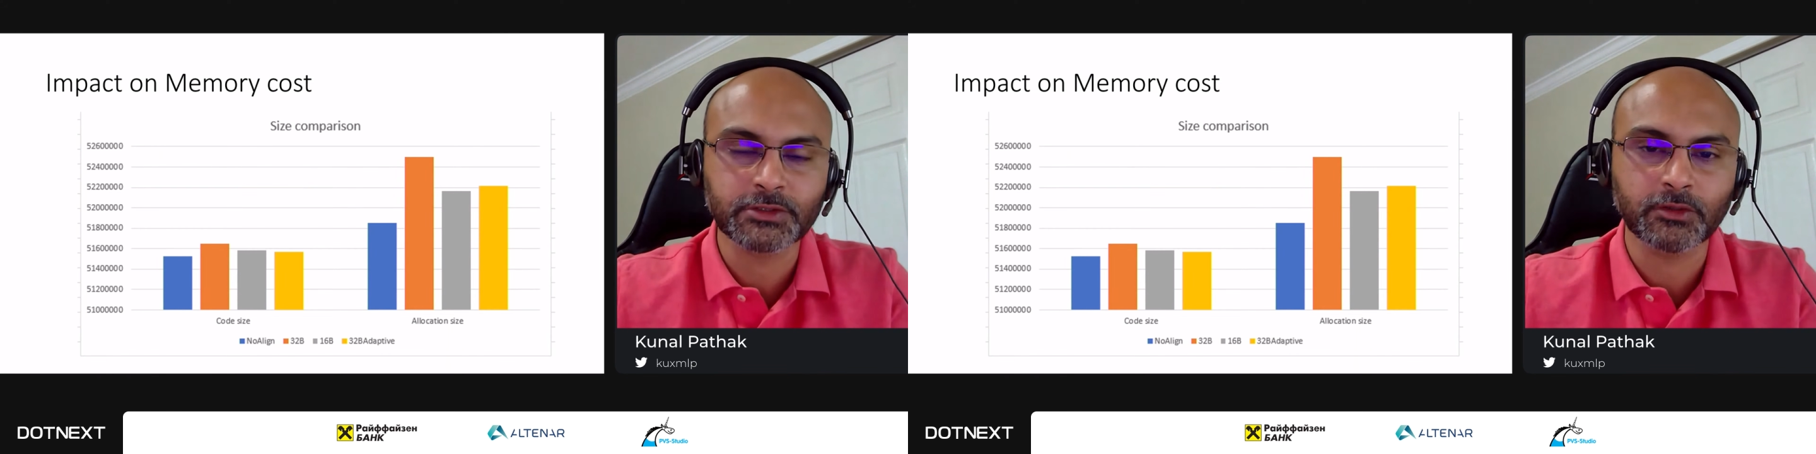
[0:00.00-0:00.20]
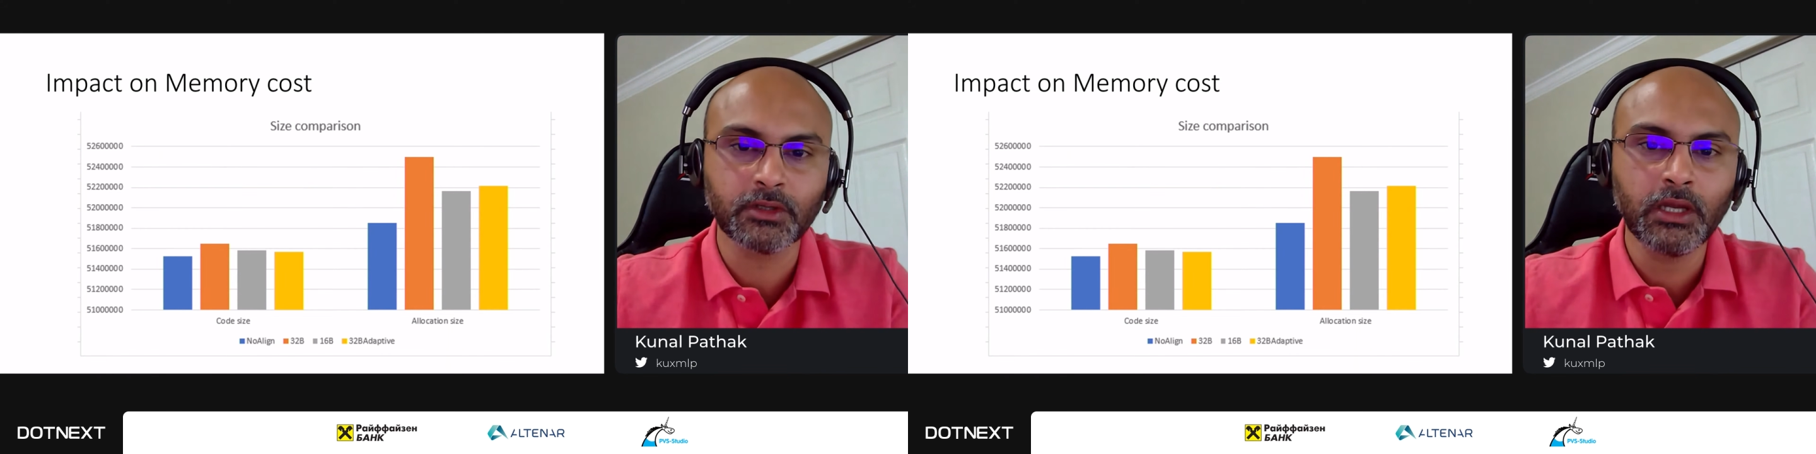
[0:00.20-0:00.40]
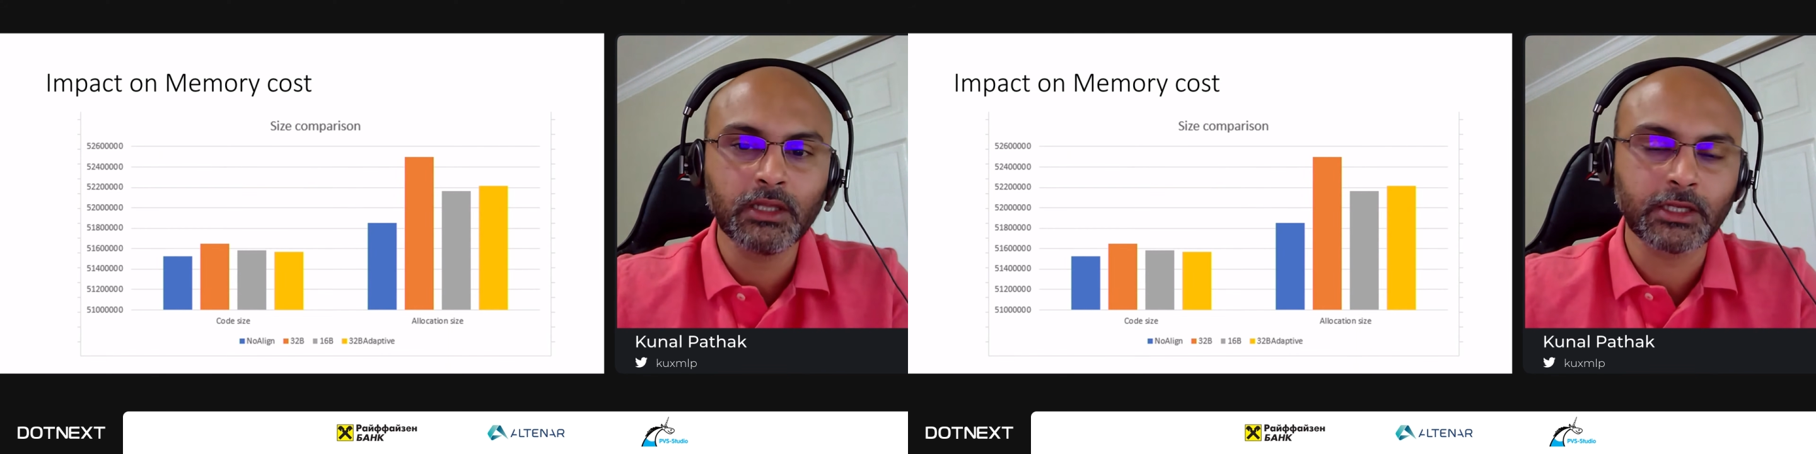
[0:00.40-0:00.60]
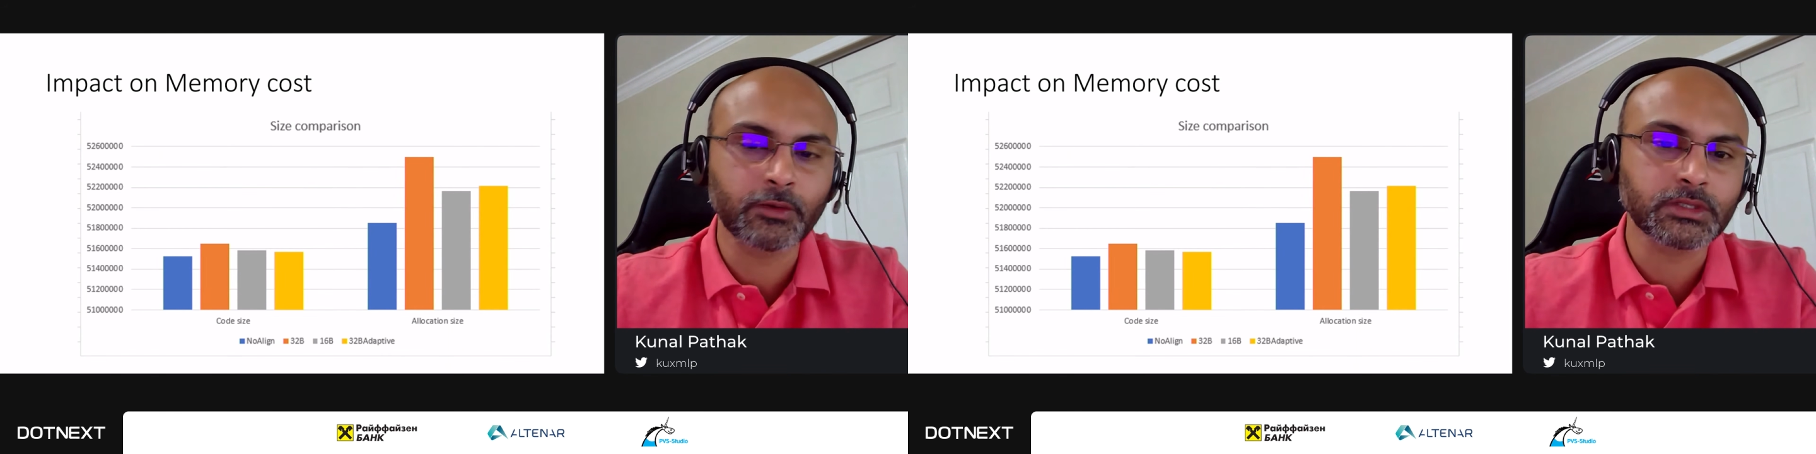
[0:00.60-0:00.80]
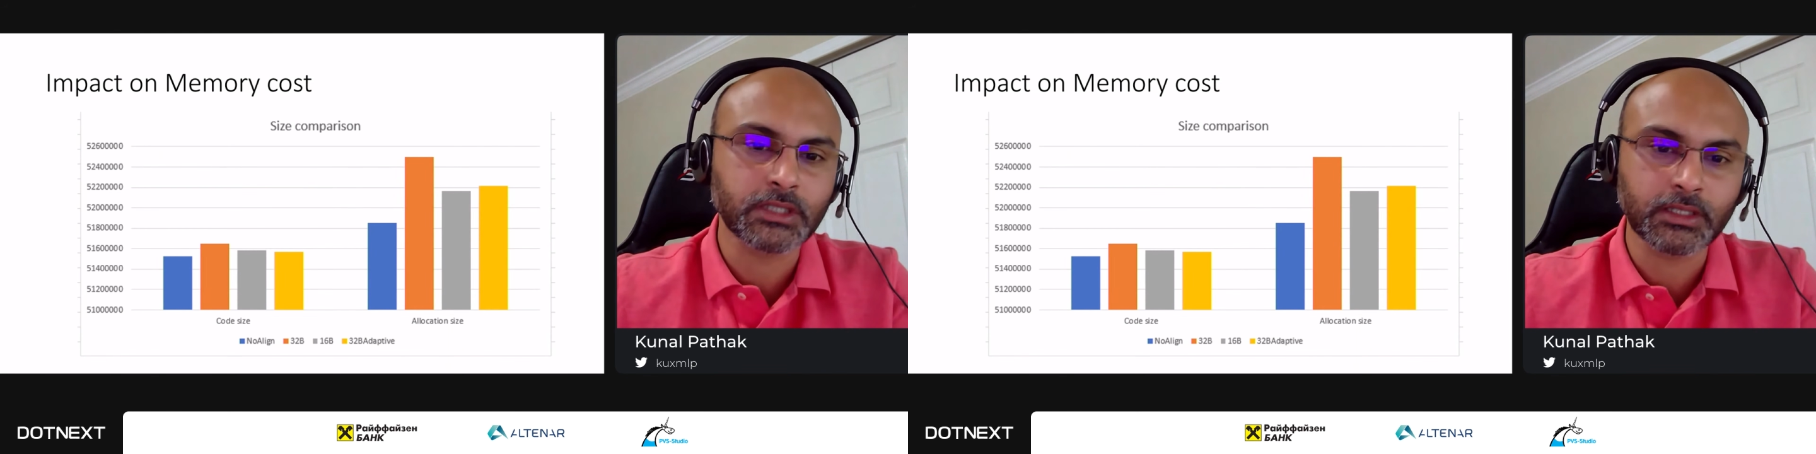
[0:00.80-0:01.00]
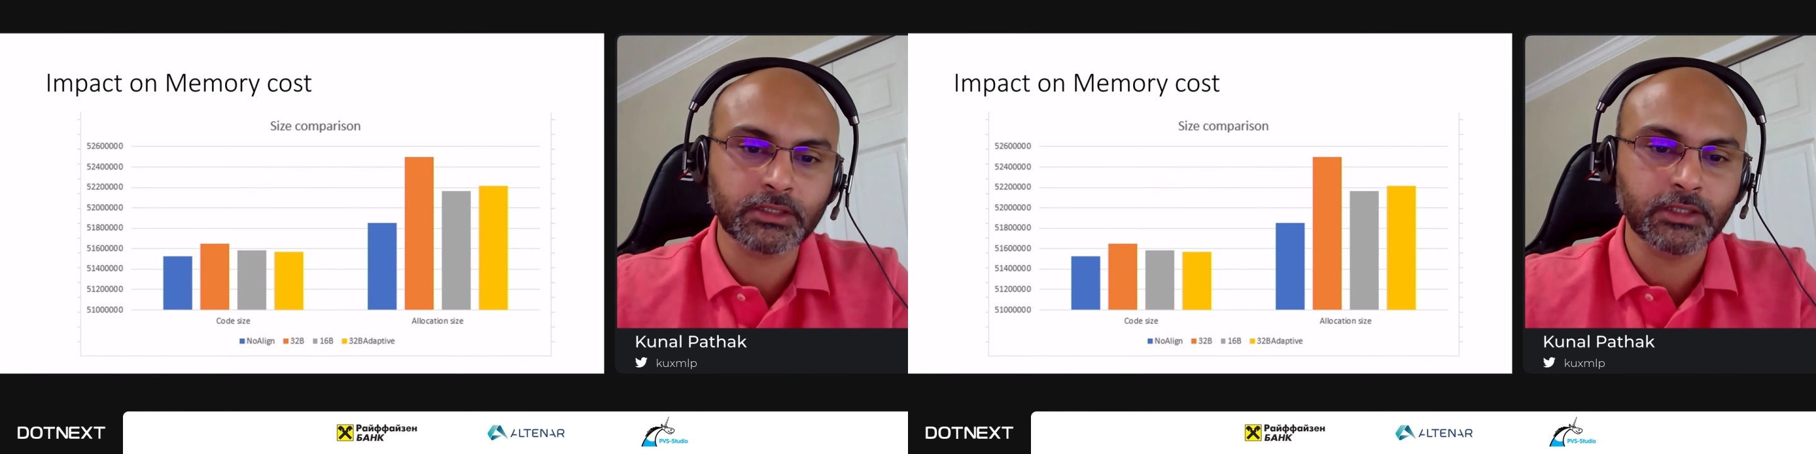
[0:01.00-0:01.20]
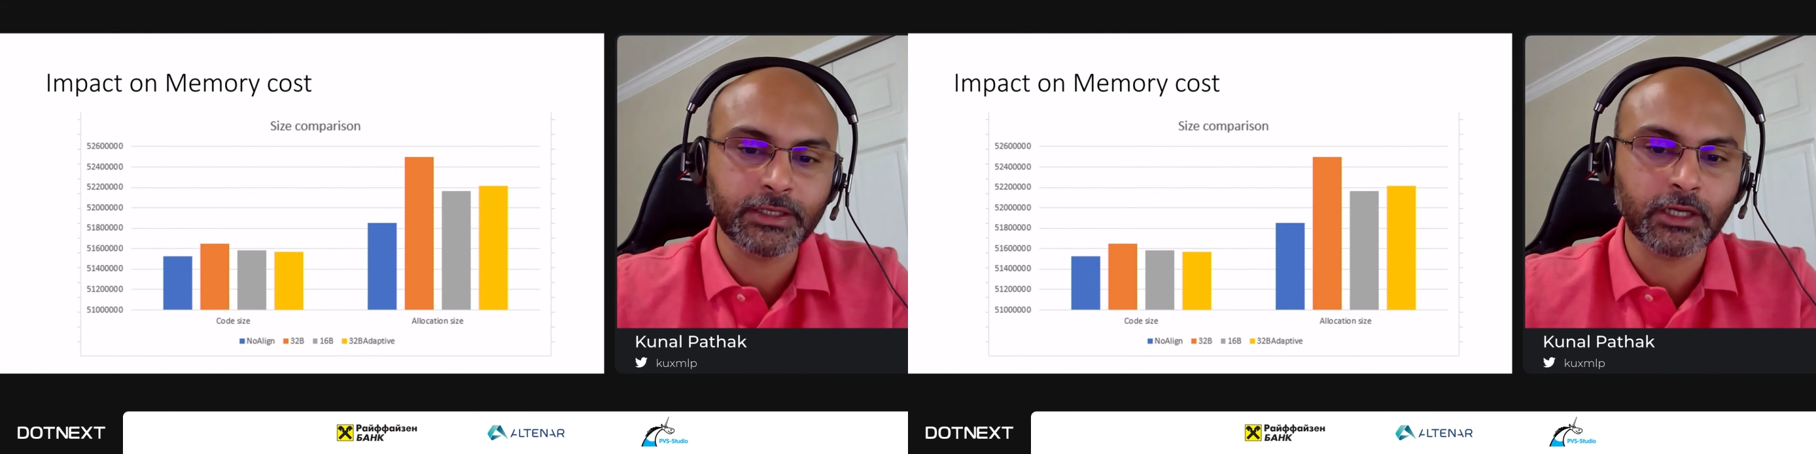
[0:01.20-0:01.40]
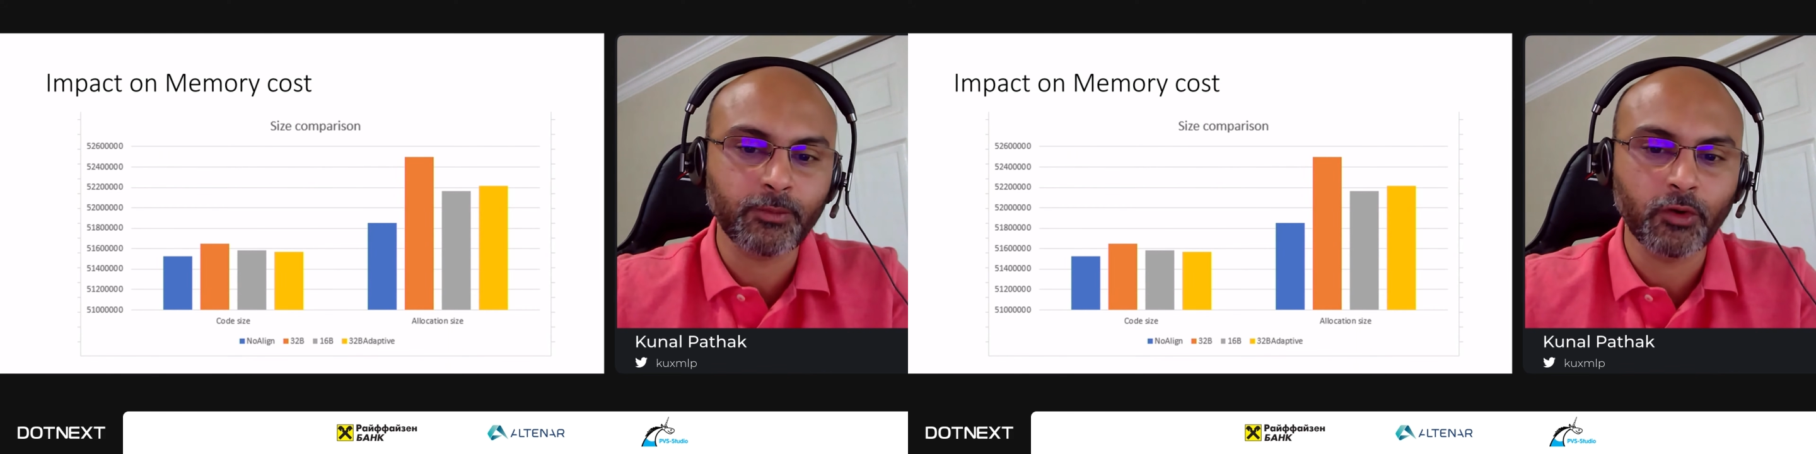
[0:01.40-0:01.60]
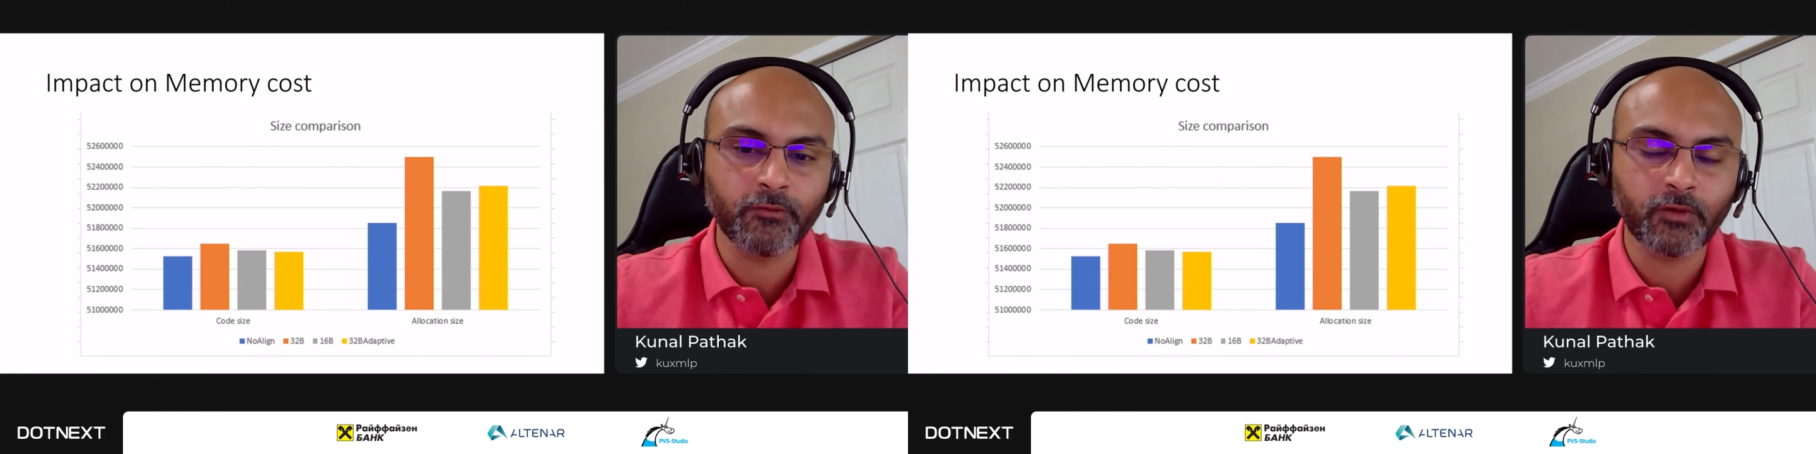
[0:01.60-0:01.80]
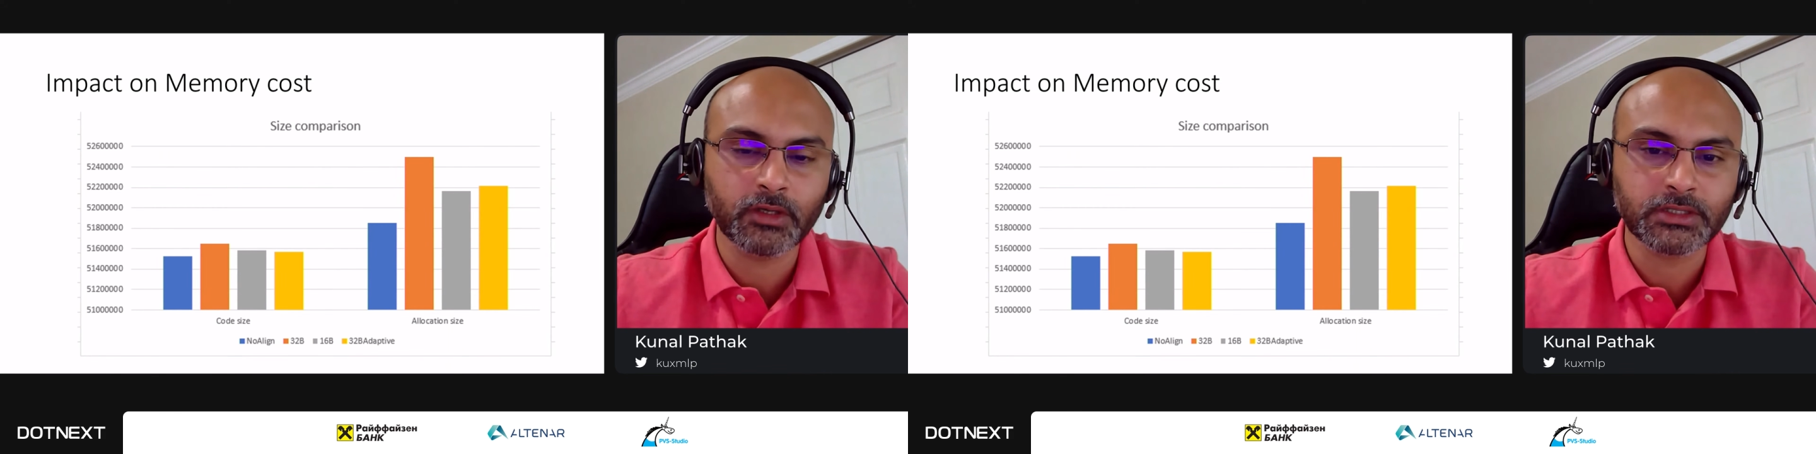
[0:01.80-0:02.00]
So that was another data
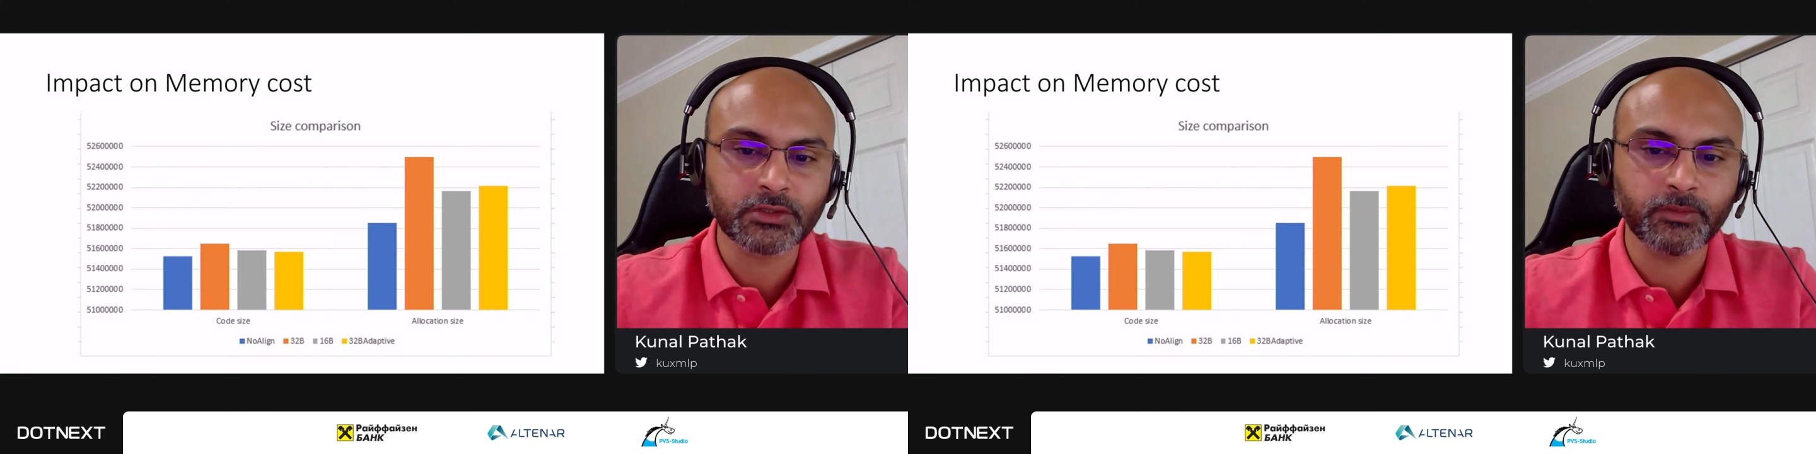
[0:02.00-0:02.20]
point for us